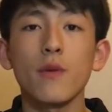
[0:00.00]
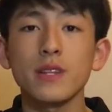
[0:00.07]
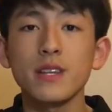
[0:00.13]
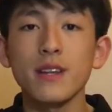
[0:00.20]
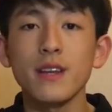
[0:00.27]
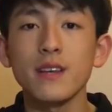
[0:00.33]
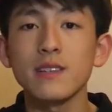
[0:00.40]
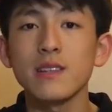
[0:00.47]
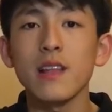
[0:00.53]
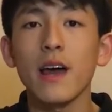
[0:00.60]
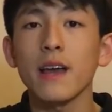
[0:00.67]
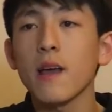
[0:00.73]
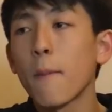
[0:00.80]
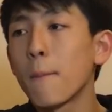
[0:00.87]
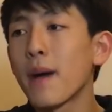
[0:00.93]
written as
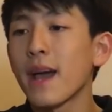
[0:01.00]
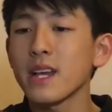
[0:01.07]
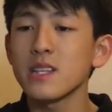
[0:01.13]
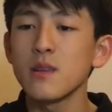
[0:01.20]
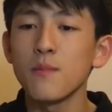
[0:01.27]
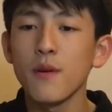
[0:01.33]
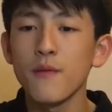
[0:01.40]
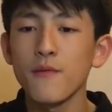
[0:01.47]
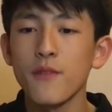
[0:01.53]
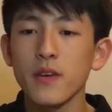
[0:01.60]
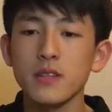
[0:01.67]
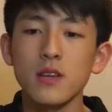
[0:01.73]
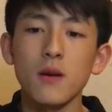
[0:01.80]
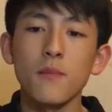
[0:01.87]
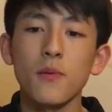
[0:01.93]
like maximum, for
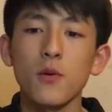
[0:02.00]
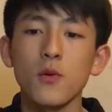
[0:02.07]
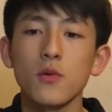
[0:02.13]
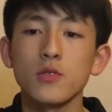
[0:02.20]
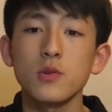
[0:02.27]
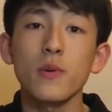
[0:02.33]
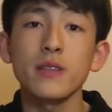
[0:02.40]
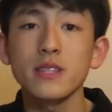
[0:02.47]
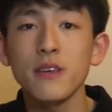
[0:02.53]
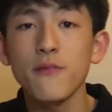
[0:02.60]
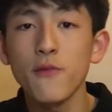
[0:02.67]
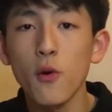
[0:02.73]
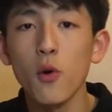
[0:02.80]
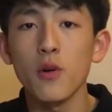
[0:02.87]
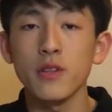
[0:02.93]
example,
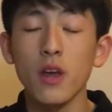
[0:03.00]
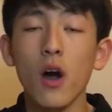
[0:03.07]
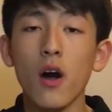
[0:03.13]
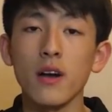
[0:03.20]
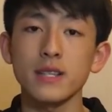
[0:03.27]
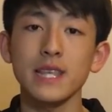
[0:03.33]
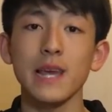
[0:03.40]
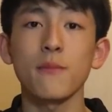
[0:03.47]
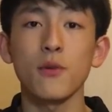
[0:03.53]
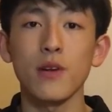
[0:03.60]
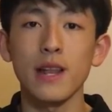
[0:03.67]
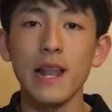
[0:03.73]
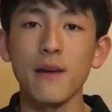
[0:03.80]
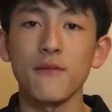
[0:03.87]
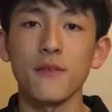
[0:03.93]
24 on the Arc Saber
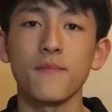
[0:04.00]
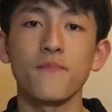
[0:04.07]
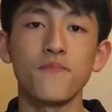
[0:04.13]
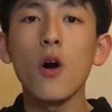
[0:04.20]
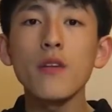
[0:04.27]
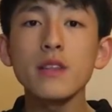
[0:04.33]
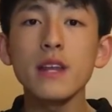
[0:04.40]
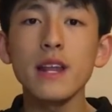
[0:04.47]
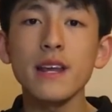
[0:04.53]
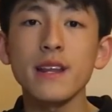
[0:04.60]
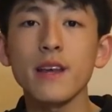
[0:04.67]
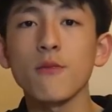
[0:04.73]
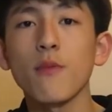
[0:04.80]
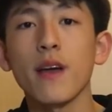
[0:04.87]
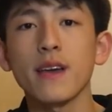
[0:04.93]
11. On the
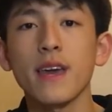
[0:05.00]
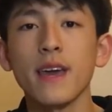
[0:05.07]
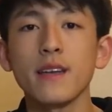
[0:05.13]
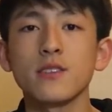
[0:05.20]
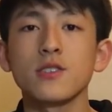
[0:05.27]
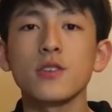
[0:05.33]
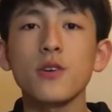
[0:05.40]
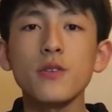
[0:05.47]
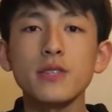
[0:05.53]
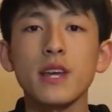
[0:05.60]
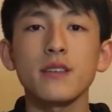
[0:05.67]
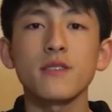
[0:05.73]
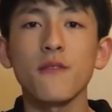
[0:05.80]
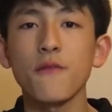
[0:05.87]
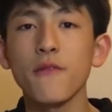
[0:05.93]
Ning rackets, two
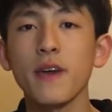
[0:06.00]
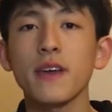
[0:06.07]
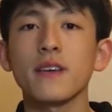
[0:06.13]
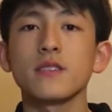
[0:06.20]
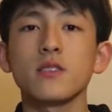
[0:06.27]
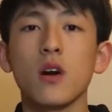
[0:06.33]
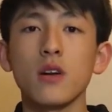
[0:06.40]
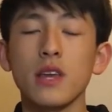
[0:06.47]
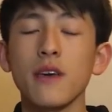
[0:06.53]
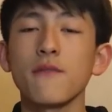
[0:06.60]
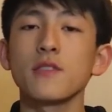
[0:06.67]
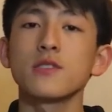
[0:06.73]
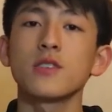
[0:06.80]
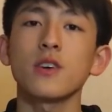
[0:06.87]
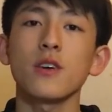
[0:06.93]
sets of figures are
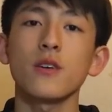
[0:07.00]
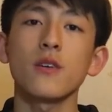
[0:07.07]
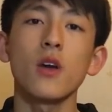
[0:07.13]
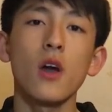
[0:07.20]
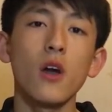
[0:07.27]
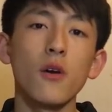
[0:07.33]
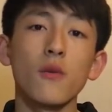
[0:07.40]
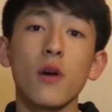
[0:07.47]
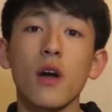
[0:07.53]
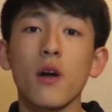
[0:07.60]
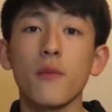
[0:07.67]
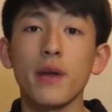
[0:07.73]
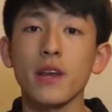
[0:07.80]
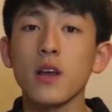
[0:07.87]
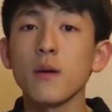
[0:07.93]
given to you
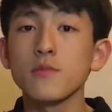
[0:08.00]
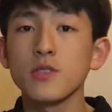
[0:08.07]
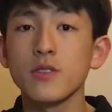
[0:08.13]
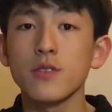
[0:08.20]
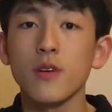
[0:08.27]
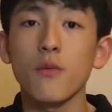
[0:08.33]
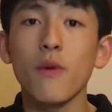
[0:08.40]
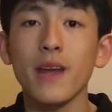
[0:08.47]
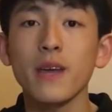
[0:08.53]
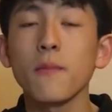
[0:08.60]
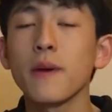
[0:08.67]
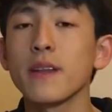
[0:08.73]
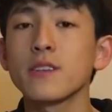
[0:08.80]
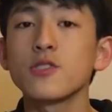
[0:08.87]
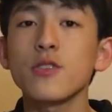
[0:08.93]
when it comes to the
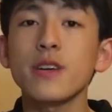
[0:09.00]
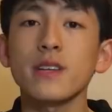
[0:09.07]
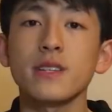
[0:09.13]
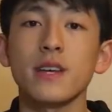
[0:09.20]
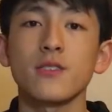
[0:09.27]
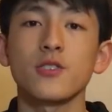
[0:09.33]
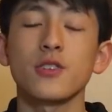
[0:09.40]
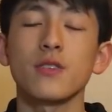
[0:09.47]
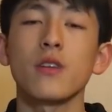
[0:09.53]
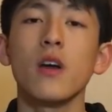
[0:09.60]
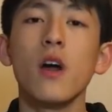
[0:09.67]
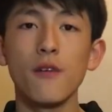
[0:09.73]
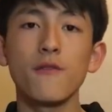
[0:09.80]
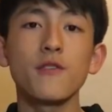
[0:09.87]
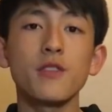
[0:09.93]
recommended string tension.
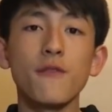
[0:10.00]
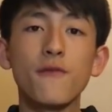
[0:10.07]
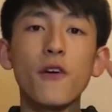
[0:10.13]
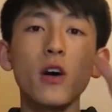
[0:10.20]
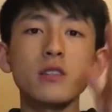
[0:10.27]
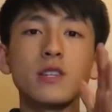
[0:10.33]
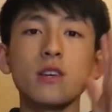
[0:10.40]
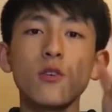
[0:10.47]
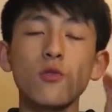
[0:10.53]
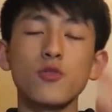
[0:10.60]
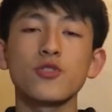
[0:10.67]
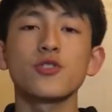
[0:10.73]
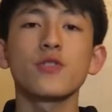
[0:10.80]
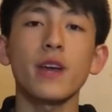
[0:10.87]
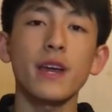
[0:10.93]
For the vertical
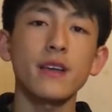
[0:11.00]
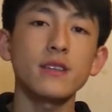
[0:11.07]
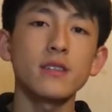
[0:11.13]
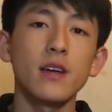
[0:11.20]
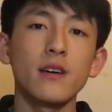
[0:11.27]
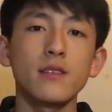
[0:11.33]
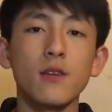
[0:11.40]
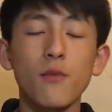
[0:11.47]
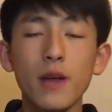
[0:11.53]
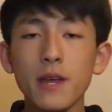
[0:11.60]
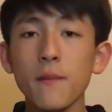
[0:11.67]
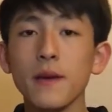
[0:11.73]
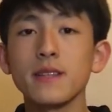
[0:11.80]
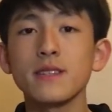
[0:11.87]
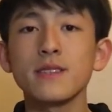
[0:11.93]
strings, the
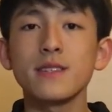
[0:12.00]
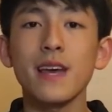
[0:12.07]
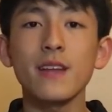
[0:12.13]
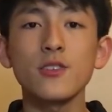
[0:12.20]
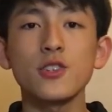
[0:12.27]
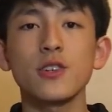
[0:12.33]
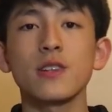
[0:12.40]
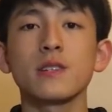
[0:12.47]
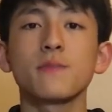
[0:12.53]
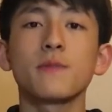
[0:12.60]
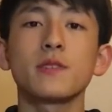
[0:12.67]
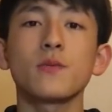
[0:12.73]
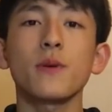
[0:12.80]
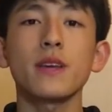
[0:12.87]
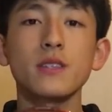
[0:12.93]
recommended tension is
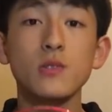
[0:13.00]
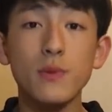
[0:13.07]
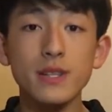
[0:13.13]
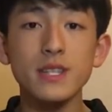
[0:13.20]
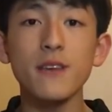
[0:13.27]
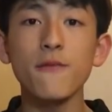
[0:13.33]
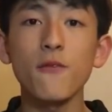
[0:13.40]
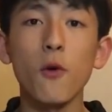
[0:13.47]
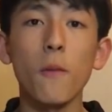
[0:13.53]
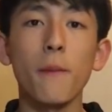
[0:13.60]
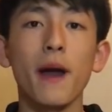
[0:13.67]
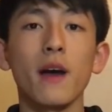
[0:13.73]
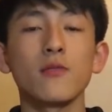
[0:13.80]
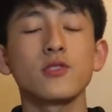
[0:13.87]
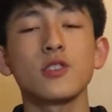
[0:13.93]
between 24
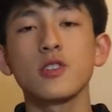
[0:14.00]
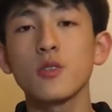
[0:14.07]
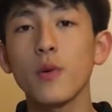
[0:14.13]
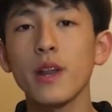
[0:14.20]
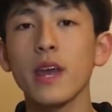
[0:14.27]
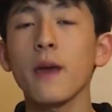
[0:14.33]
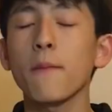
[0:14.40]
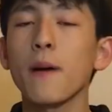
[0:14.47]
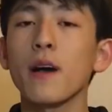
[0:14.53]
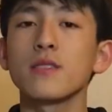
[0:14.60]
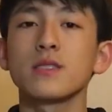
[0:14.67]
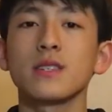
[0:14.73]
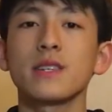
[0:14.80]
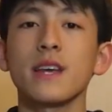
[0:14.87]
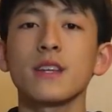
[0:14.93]
pounds to 28
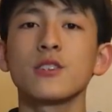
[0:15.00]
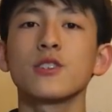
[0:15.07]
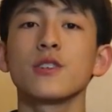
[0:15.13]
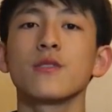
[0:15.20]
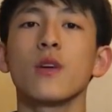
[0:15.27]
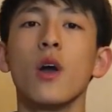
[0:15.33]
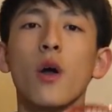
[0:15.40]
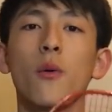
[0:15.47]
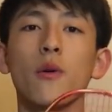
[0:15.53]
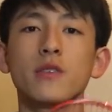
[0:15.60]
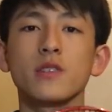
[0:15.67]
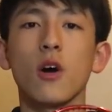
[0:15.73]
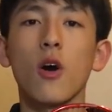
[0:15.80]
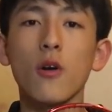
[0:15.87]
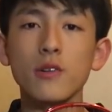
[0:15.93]
pounds of tension,
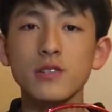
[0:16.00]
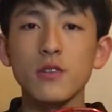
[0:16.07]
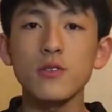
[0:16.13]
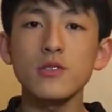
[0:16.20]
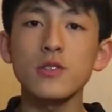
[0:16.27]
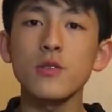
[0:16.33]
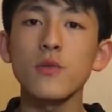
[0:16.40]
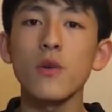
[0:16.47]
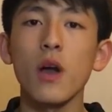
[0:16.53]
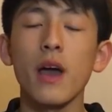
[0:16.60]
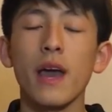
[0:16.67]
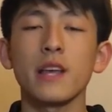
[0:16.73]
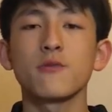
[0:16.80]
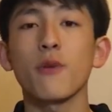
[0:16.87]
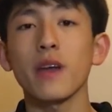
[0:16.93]
whereas the horizontal
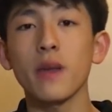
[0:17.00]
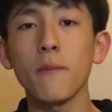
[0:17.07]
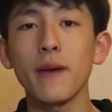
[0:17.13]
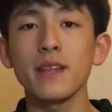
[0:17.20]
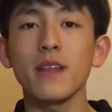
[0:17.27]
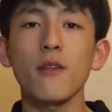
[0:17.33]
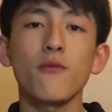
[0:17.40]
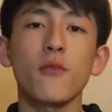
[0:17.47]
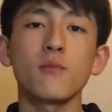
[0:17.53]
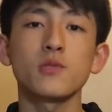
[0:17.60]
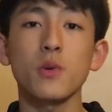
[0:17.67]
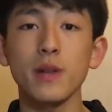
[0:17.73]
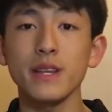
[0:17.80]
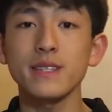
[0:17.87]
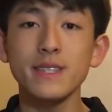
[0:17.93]
is recommended from
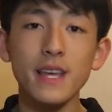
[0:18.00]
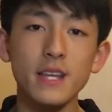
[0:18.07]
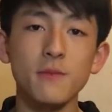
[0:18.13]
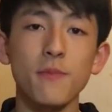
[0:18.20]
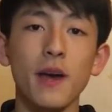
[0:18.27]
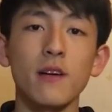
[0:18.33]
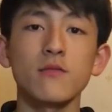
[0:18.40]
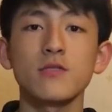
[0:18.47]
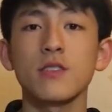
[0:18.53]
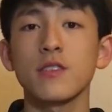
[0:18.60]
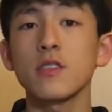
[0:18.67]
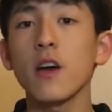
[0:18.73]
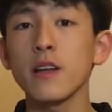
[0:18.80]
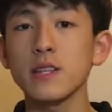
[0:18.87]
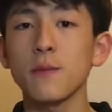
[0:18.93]
26 pounds to
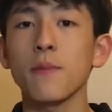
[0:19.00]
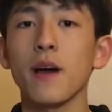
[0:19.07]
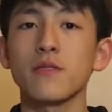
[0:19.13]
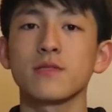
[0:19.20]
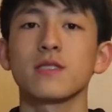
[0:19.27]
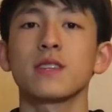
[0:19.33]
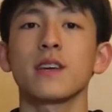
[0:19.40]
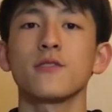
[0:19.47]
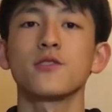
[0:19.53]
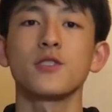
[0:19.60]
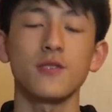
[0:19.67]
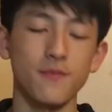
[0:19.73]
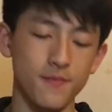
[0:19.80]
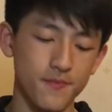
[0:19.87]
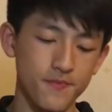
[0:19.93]
30 pounds of
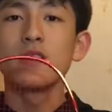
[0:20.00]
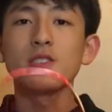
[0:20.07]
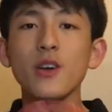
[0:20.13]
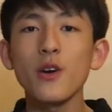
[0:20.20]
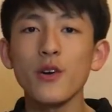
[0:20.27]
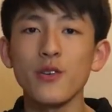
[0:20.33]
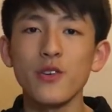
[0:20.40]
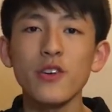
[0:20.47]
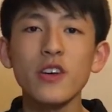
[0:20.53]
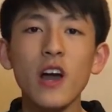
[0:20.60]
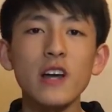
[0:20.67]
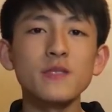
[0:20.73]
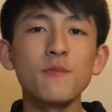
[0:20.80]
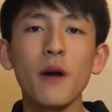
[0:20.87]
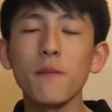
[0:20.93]
tension. So you
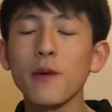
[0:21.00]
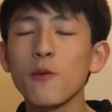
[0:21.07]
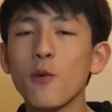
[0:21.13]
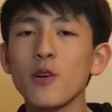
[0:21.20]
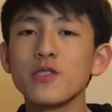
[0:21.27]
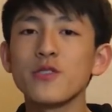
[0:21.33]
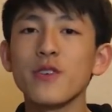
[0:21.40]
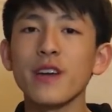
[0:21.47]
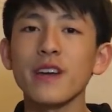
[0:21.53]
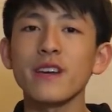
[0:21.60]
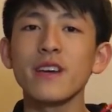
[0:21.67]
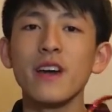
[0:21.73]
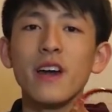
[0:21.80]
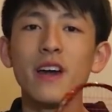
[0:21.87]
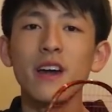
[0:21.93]
guys might be
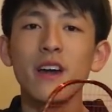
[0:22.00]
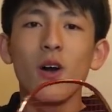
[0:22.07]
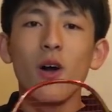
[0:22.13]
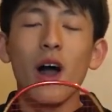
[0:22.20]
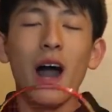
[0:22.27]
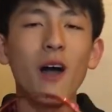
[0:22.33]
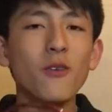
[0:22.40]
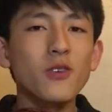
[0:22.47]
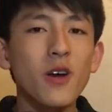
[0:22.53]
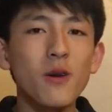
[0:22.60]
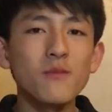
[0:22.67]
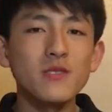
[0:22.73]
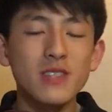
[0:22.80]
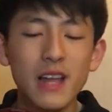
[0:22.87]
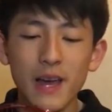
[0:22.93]
wondering, how
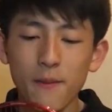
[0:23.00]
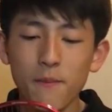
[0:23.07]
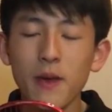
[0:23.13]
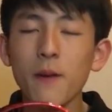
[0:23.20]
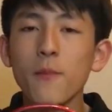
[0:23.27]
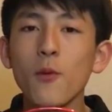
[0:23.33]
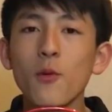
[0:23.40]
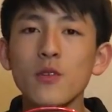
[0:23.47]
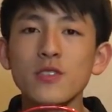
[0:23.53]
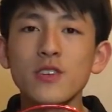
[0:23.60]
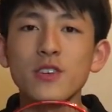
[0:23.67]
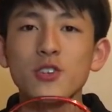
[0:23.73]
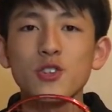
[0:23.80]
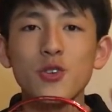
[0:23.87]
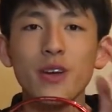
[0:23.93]
comes like people want
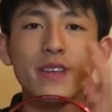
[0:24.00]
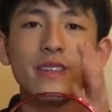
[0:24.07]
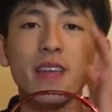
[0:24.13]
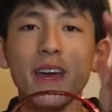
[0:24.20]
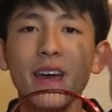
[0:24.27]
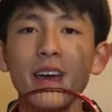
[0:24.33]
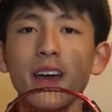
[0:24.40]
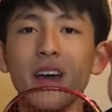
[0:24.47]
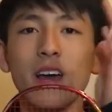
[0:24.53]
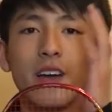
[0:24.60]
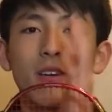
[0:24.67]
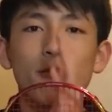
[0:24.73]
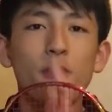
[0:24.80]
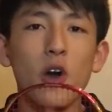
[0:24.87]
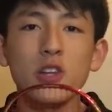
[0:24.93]
to string their
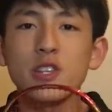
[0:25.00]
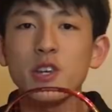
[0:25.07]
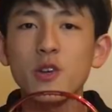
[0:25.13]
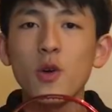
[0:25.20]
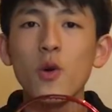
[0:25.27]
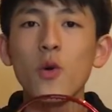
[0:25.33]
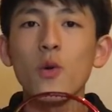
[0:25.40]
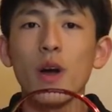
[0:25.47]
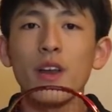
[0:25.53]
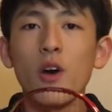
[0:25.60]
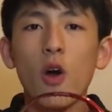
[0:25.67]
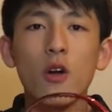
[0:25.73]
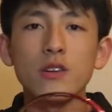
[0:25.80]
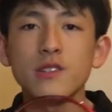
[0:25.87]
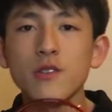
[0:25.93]
vertical and
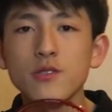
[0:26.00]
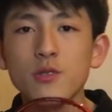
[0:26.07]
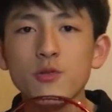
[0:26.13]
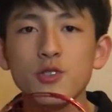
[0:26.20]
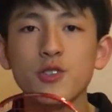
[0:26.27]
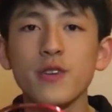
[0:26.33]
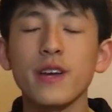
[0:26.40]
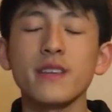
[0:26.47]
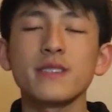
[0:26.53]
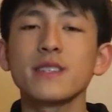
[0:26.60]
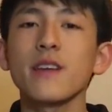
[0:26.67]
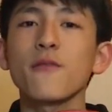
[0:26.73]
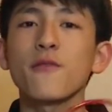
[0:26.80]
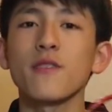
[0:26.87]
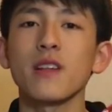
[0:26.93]
horizontal strings
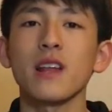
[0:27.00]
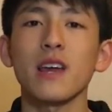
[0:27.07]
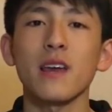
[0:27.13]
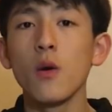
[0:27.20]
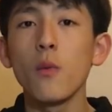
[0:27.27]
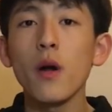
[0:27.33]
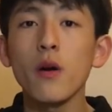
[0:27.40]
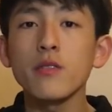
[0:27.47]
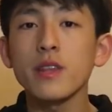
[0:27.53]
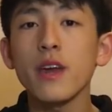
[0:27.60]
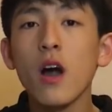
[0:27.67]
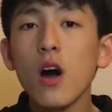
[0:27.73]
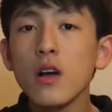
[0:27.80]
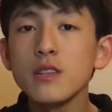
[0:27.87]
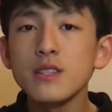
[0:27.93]
differently? Well, the
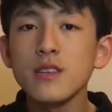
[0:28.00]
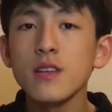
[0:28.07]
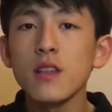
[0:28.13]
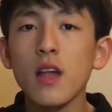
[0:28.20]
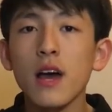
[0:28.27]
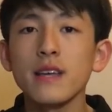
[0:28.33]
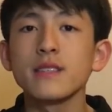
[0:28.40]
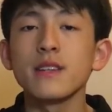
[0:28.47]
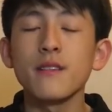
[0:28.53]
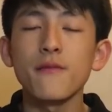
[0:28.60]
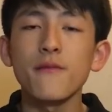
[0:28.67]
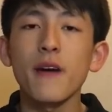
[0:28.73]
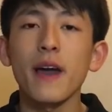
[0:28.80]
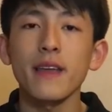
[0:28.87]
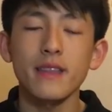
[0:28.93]
answer lies in the
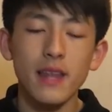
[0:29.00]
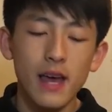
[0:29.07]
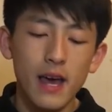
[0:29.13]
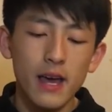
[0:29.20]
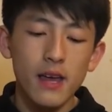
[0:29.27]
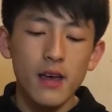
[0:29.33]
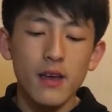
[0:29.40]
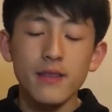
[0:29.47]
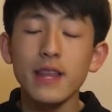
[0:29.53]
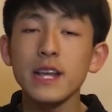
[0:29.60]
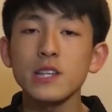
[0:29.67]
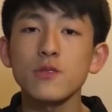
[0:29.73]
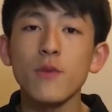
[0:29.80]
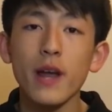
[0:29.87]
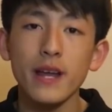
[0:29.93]
fact that
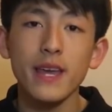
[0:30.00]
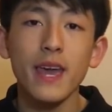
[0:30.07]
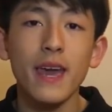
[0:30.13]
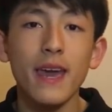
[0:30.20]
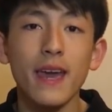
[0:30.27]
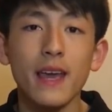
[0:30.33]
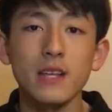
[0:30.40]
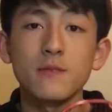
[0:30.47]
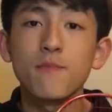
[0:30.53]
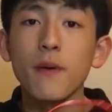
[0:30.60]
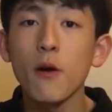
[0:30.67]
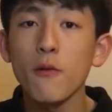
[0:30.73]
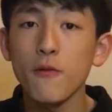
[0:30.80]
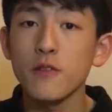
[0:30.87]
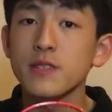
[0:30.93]
this racket is
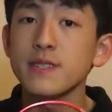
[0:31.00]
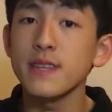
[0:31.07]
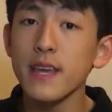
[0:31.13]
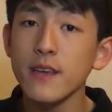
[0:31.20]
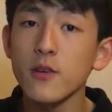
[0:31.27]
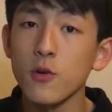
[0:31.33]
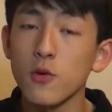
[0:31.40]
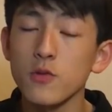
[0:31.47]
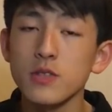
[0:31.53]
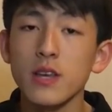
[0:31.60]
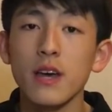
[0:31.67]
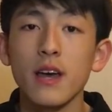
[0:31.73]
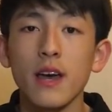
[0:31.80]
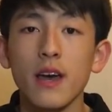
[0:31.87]
built for singles